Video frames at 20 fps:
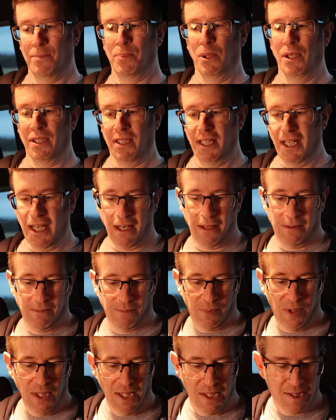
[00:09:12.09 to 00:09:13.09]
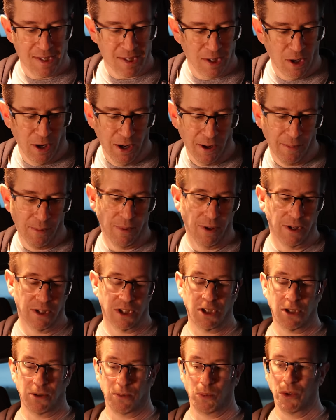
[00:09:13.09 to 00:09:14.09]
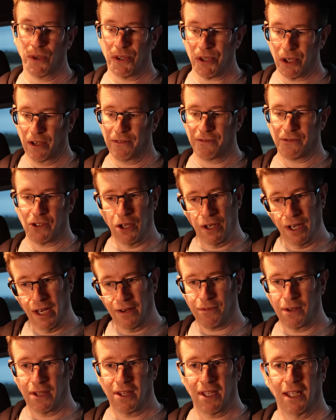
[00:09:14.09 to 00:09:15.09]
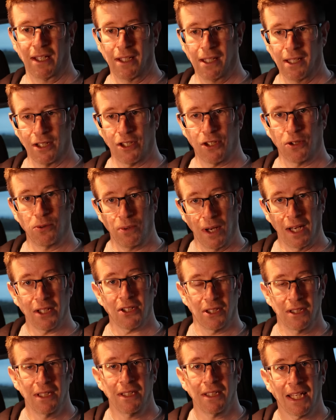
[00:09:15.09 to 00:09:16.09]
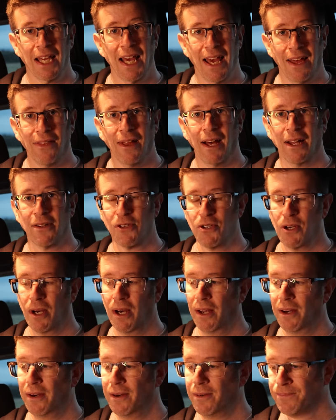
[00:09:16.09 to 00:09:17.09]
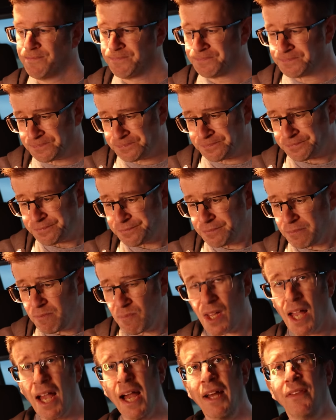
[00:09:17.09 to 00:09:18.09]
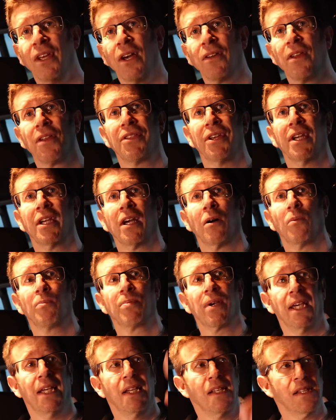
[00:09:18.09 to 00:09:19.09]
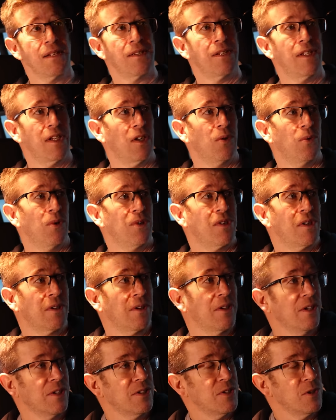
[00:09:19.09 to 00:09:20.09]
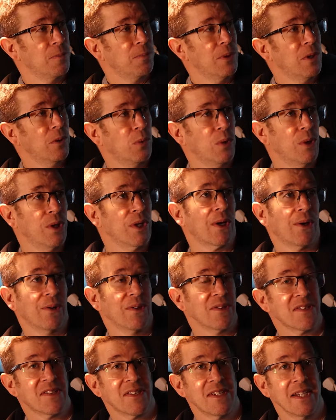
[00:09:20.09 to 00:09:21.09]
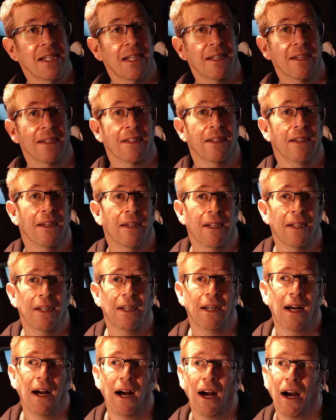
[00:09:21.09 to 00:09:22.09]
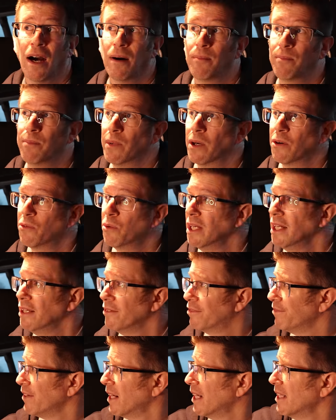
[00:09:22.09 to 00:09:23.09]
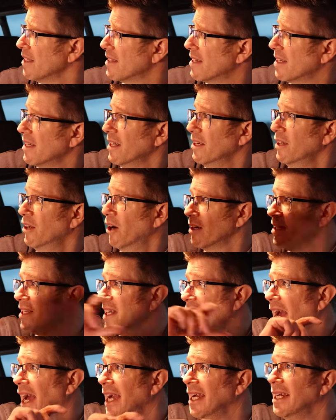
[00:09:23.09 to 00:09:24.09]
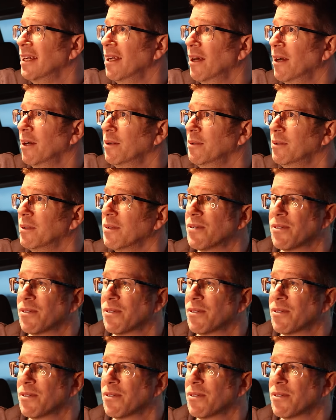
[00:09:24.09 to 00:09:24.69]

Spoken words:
But yeah, this time, once I've done everything, I should actually get that done. And the other thing I'm keen to do is I'm going to do a bit of work on the ceiling. I really fancy a nice halo.